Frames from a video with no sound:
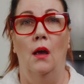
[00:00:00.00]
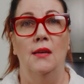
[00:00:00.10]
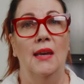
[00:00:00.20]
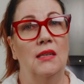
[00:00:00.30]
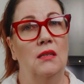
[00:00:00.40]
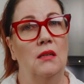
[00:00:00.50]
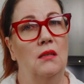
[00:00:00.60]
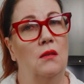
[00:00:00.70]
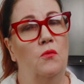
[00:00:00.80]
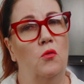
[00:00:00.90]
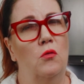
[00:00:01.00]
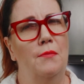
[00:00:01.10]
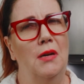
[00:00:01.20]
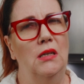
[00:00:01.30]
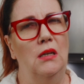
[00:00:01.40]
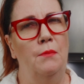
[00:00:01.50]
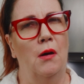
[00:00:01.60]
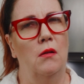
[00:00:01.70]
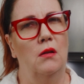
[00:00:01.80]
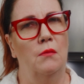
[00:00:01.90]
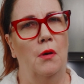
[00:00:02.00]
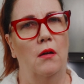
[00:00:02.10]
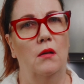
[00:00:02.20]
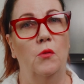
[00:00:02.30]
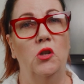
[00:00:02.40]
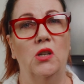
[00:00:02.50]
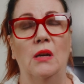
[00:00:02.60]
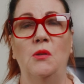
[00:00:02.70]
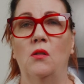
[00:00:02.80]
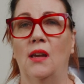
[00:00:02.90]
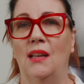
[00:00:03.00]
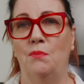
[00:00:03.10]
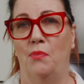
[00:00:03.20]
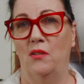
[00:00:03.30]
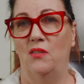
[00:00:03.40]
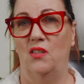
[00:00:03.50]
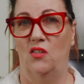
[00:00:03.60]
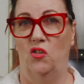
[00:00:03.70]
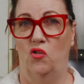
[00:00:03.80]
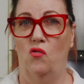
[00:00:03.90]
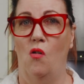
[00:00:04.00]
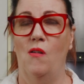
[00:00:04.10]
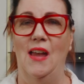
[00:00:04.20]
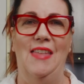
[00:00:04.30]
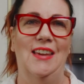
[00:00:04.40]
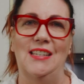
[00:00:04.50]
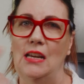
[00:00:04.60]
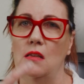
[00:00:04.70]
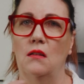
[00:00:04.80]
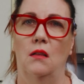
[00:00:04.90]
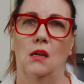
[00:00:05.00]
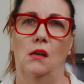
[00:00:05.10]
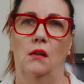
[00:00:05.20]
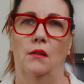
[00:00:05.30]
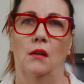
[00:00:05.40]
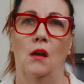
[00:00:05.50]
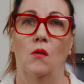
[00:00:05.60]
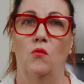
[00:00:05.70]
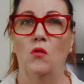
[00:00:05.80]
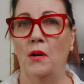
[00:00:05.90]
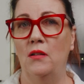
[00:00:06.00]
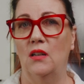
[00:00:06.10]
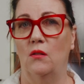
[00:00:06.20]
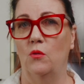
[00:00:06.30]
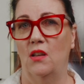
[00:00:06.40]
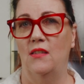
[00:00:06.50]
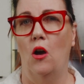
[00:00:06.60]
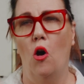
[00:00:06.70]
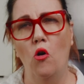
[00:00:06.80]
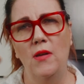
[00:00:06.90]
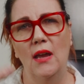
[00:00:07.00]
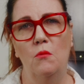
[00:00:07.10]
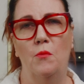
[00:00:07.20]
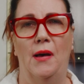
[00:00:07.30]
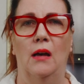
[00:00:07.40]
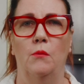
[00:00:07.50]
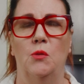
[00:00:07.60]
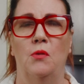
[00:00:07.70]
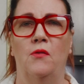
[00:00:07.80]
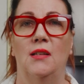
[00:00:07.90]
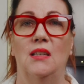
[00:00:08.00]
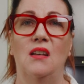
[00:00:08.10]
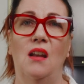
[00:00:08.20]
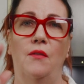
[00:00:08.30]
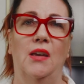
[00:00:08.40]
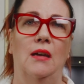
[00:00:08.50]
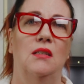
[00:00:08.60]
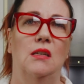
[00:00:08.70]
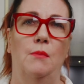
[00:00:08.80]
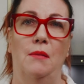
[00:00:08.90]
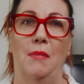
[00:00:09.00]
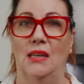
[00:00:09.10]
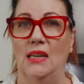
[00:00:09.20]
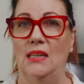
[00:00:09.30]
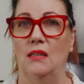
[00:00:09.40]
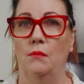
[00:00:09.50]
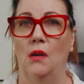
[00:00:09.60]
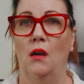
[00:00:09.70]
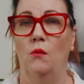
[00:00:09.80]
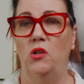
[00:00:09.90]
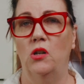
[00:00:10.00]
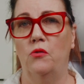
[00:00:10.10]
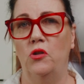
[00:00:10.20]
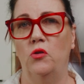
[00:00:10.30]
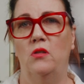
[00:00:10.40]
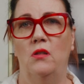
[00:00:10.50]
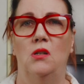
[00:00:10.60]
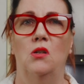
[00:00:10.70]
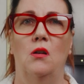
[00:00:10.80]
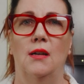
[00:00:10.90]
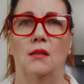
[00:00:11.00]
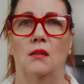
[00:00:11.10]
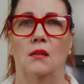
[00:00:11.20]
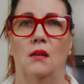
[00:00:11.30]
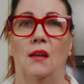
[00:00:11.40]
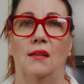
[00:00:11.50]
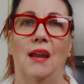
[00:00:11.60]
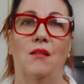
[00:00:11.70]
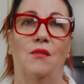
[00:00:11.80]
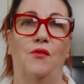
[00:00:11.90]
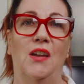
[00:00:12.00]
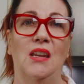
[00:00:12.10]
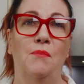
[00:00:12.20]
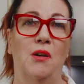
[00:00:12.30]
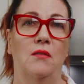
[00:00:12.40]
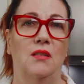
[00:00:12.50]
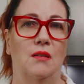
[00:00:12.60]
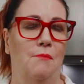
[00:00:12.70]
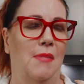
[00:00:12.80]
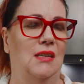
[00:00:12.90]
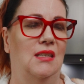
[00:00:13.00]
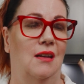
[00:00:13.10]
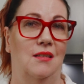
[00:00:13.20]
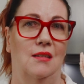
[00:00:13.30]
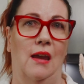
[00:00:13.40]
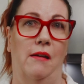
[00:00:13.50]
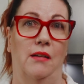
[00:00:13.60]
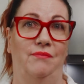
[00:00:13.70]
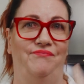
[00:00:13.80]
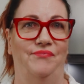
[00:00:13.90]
Next is the raw meaty bone component, which keeps your cat's bones strong and their teeth clean. Raw bones are also the only animal part which provides enough calcium and magnesium, which are crucial to the diet. Now, feeding bones may sound scary,